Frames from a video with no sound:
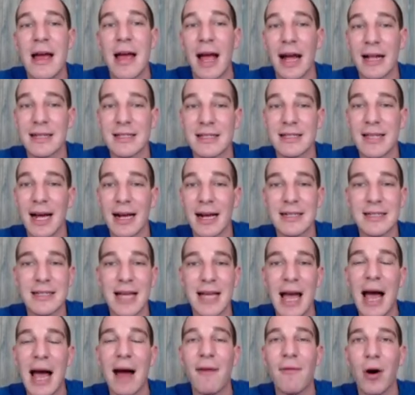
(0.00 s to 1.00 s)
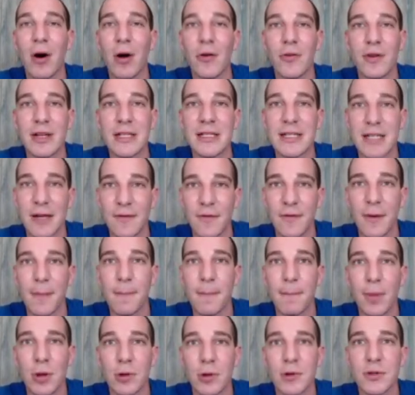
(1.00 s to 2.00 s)
it's nice to have all these
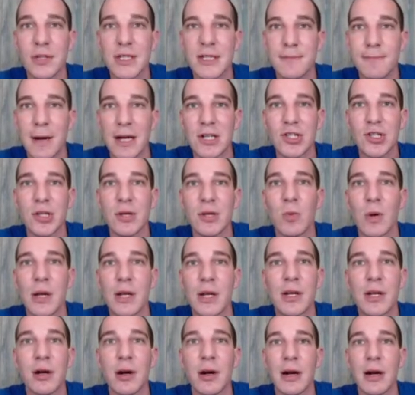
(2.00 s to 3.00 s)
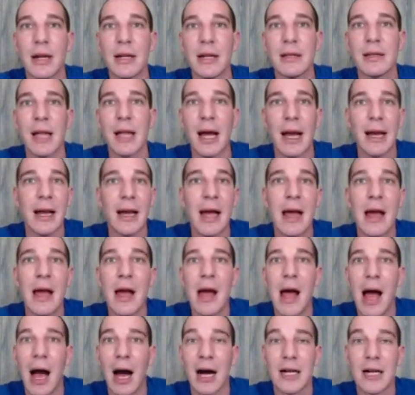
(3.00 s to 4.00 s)
different boosts, especially when you're in like
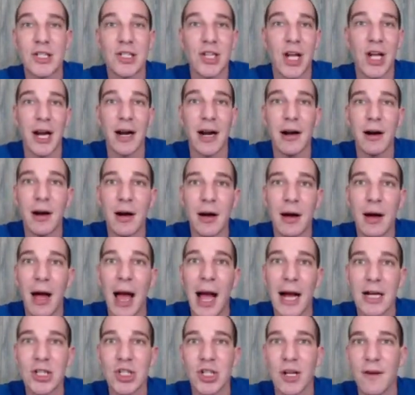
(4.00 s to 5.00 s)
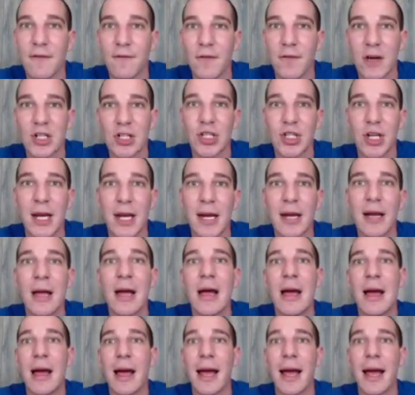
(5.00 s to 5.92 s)
Azshara actually fishing,